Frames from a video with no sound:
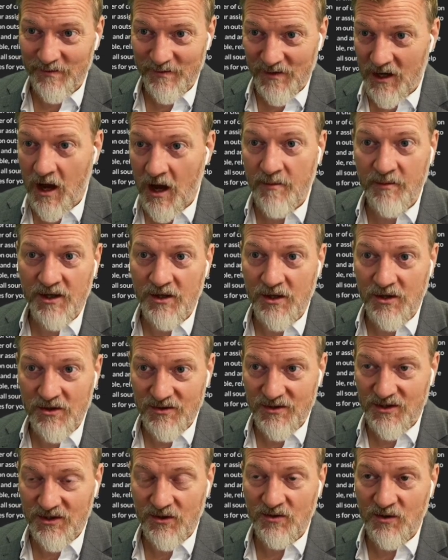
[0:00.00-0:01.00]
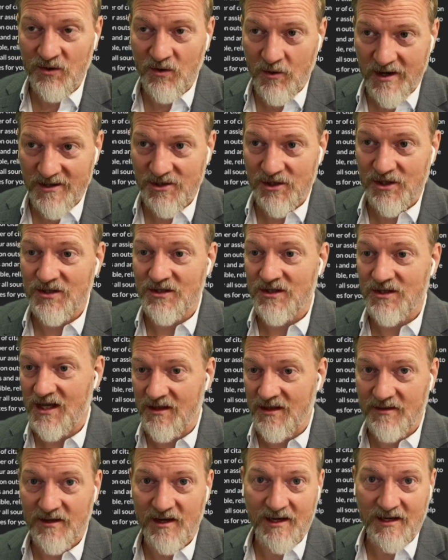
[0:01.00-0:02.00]
common student questions
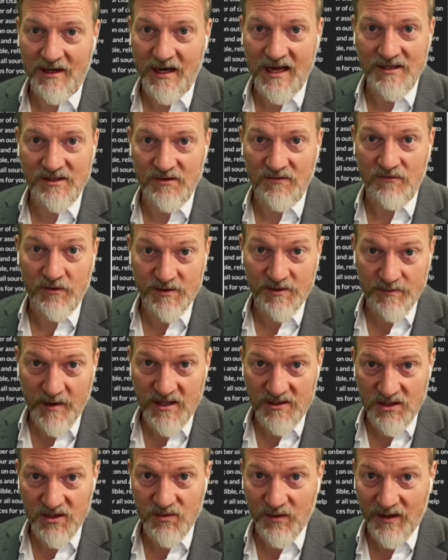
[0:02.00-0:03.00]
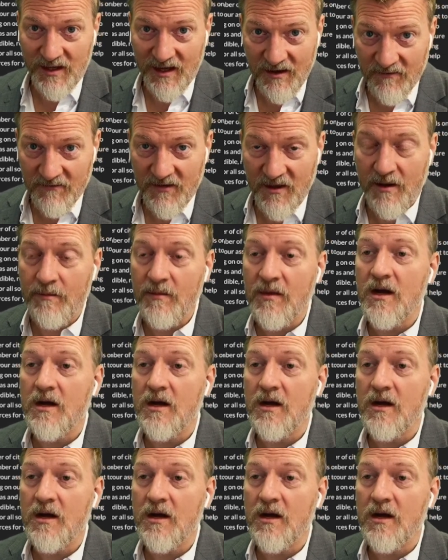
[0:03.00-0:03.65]
and the kinds of responses we give them,